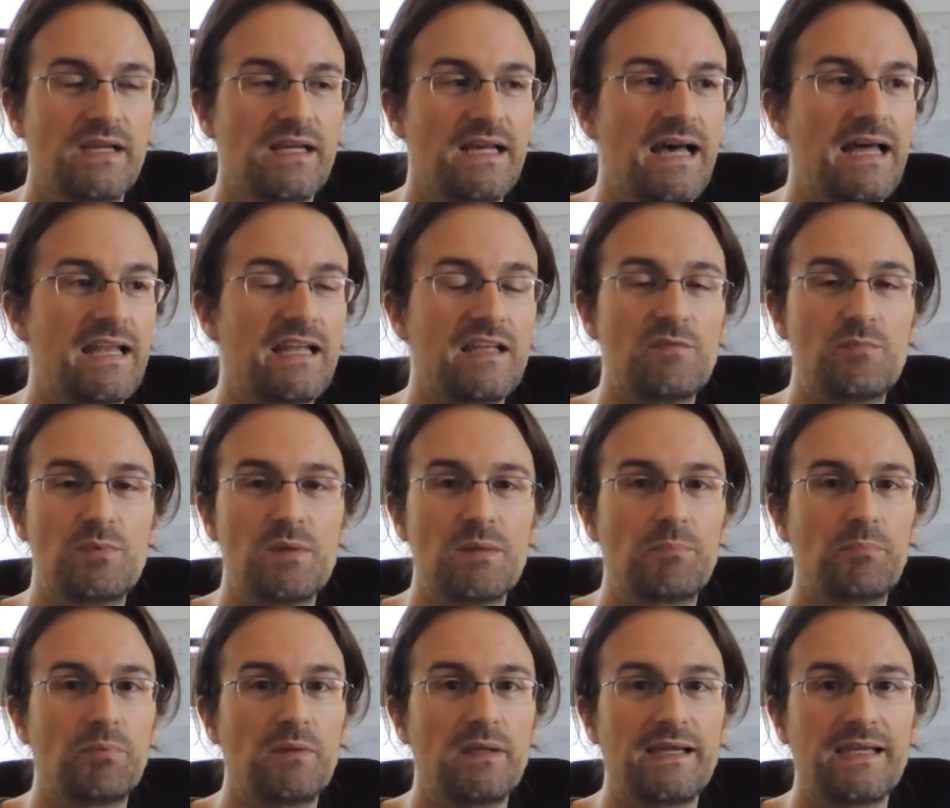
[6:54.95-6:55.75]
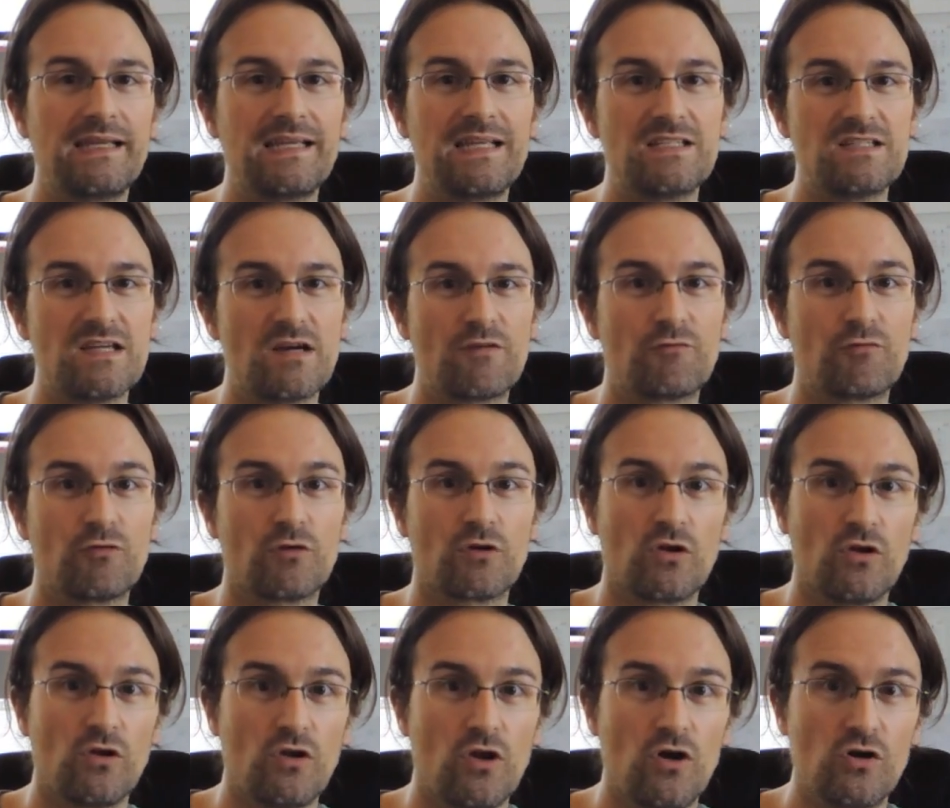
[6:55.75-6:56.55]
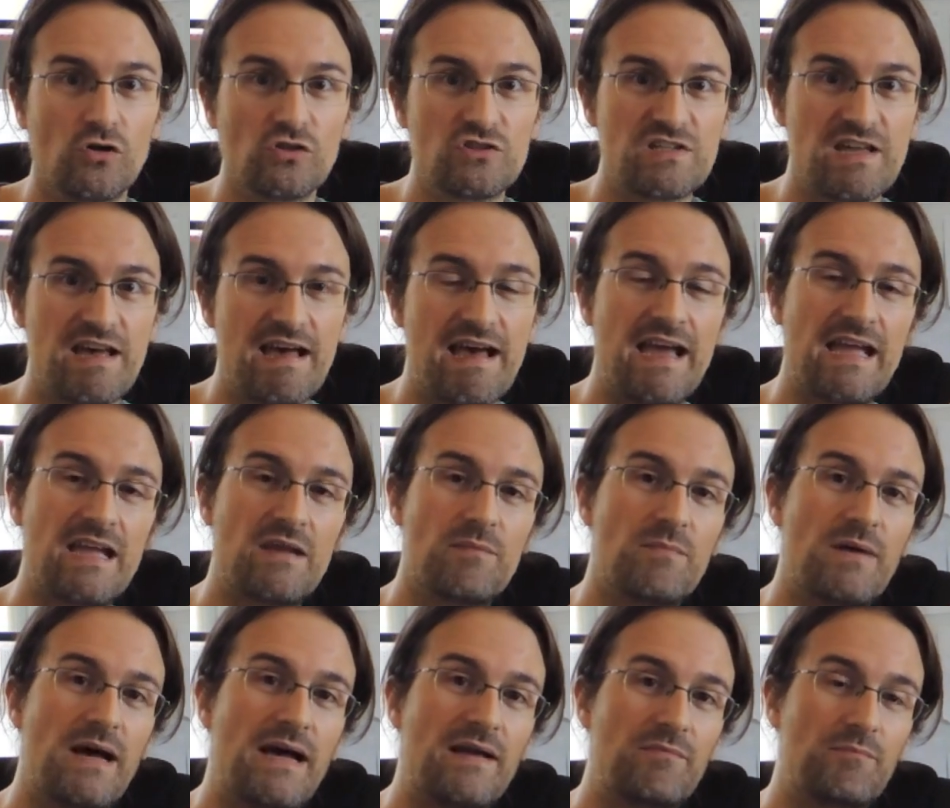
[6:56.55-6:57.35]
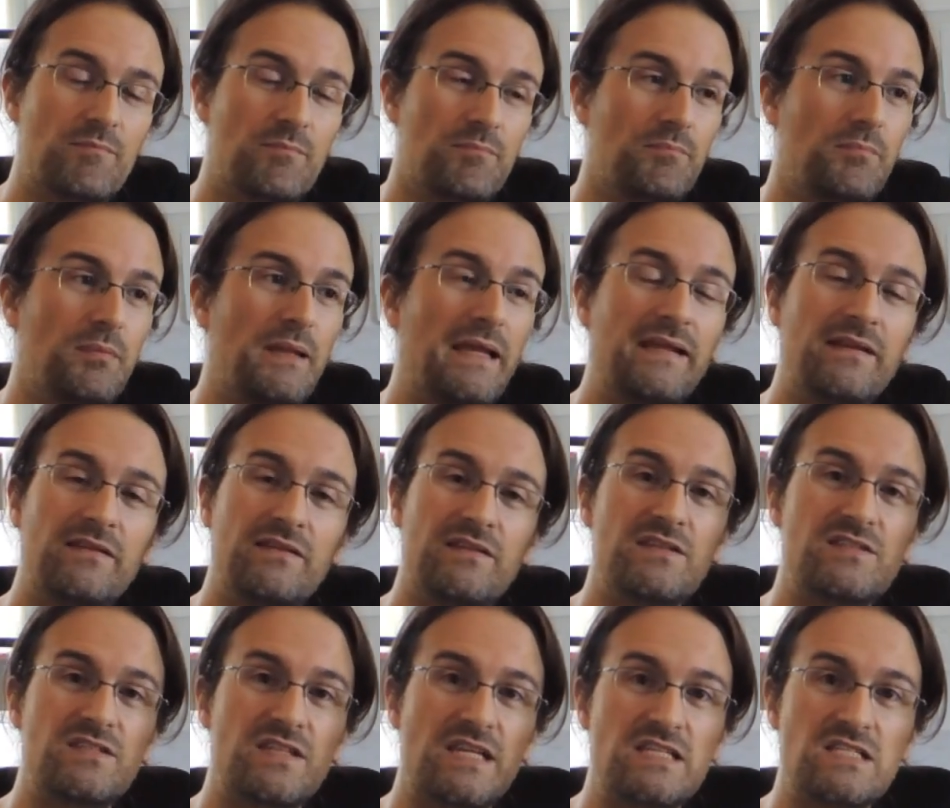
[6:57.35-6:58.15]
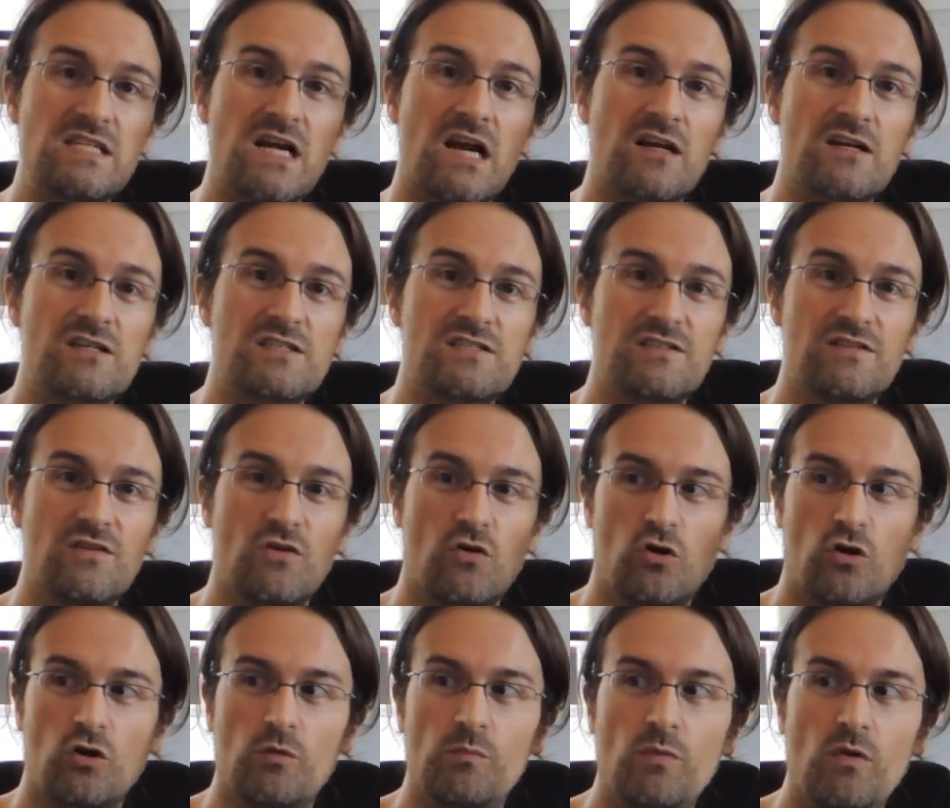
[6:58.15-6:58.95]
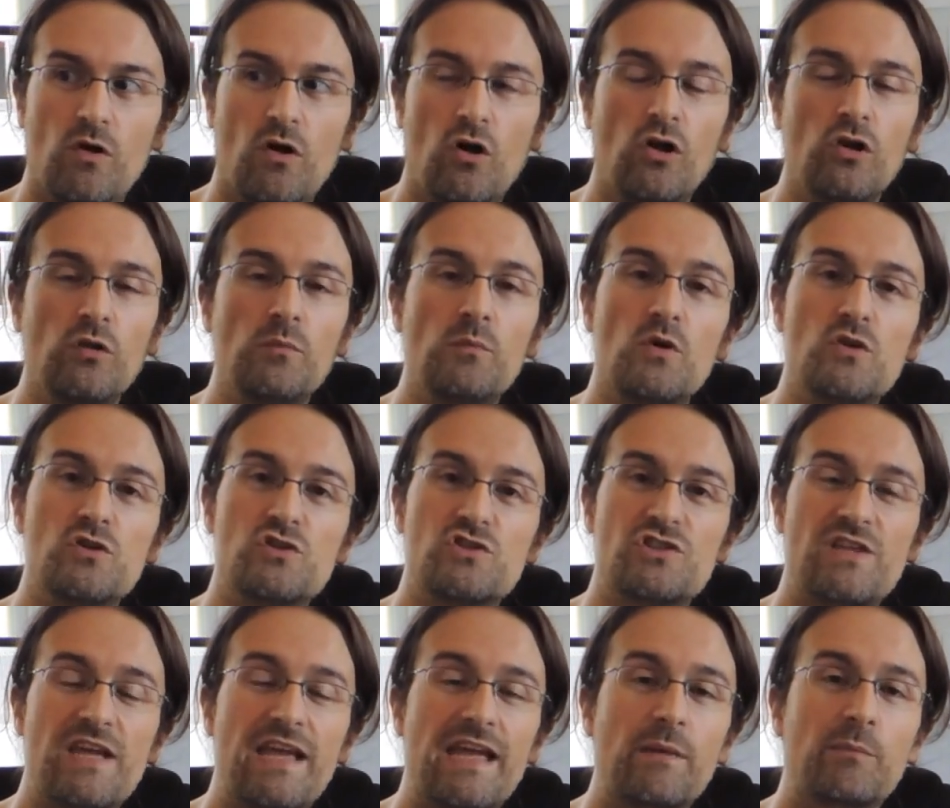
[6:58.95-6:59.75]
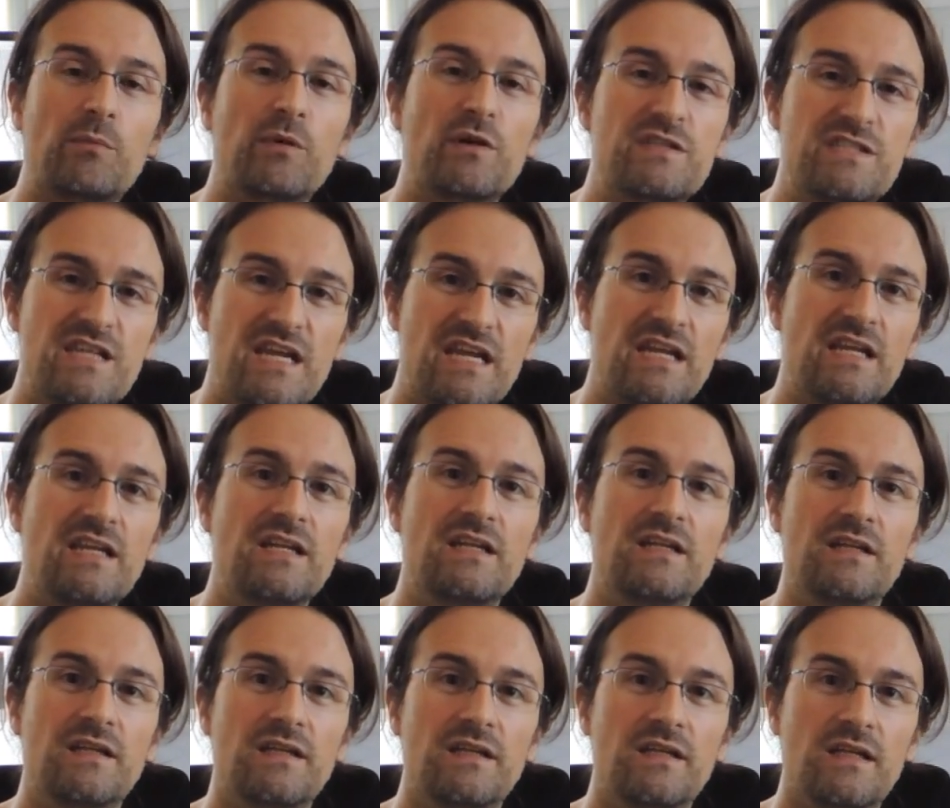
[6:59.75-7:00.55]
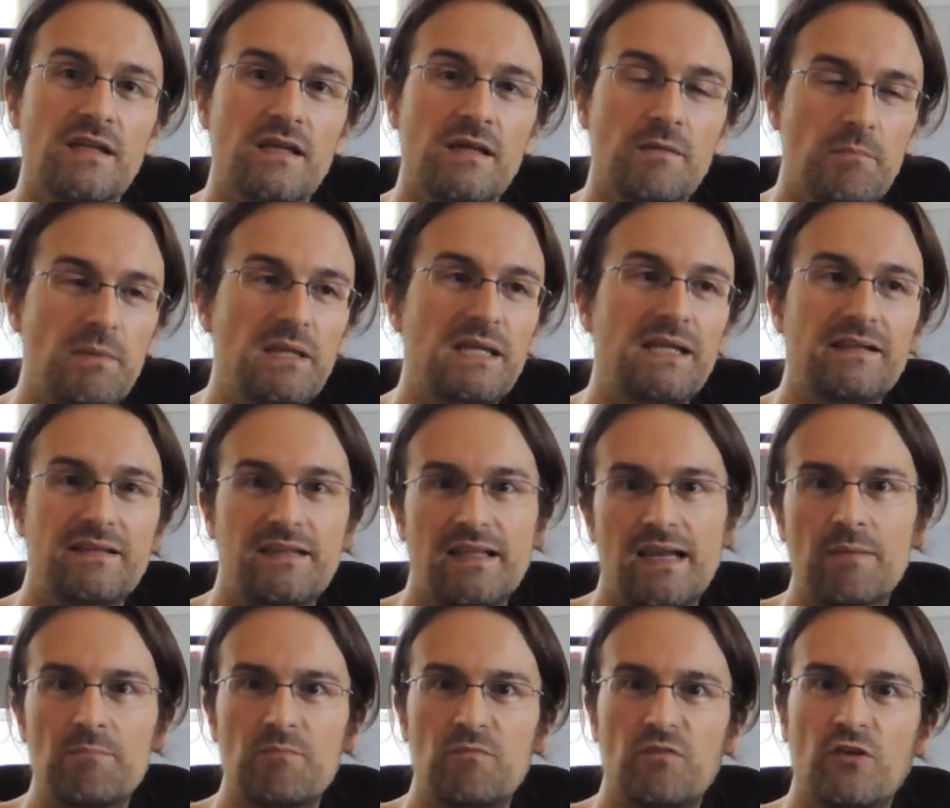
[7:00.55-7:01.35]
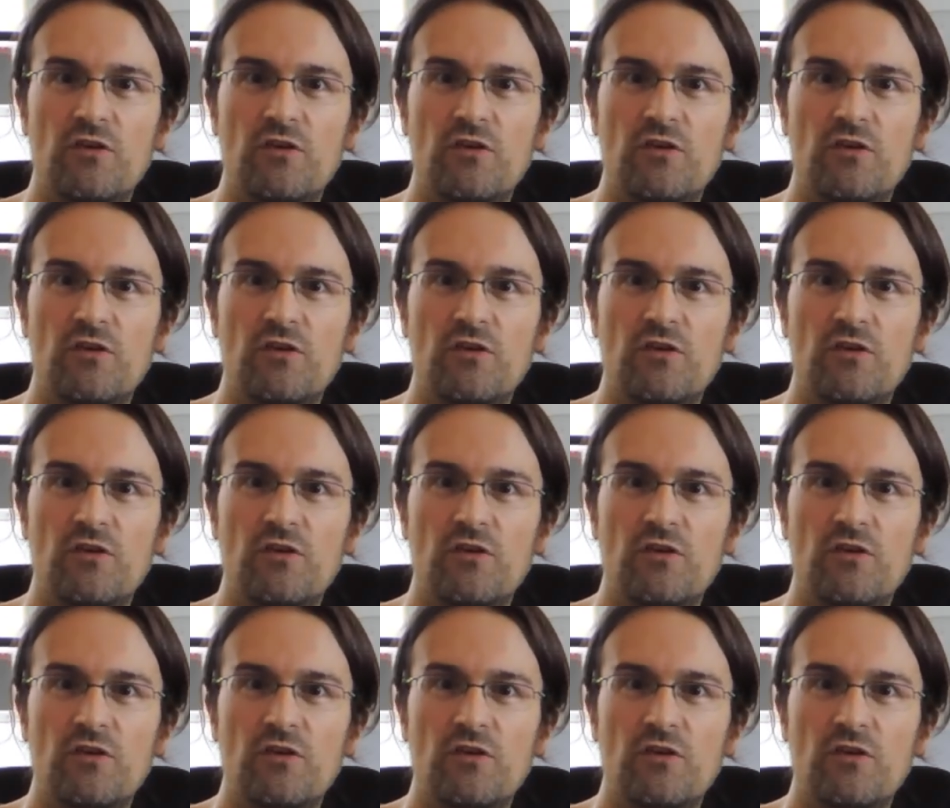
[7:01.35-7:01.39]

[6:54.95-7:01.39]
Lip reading: And I've been playing guitar for a long time. I've played these guitars almost every day, meaning that I'm